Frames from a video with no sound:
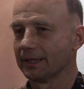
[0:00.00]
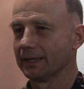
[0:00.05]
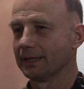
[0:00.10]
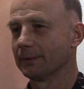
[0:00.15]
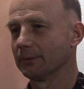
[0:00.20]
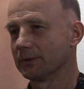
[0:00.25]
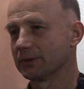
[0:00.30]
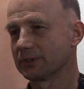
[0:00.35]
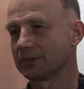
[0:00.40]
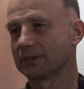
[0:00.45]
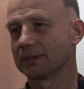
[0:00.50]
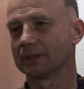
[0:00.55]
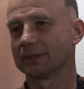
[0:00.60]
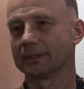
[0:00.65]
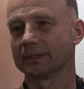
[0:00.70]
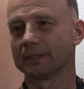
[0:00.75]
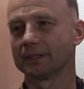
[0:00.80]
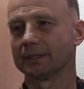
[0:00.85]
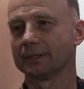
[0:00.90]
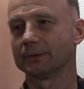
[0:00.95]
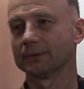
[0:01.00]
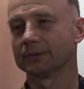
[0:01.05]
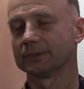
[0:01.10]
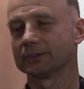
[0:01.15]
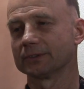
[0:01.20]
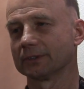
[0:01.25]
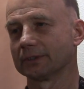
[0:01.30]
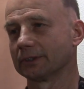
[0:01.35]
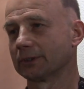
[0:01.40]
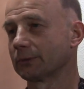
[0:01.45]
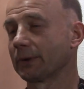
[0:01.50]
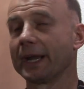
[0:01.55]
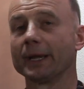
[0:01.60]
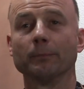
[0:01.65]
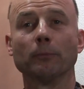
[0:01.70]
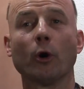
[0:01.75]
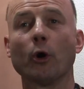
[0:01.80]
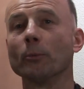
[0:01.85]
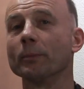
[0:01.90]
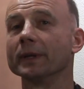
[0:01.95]
it was a
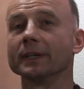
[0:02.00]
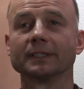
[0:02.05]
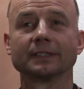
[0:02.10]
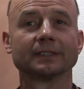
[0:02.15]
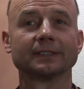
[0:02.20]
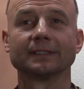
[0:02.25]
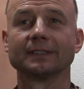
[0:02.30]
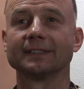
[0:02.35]
great moment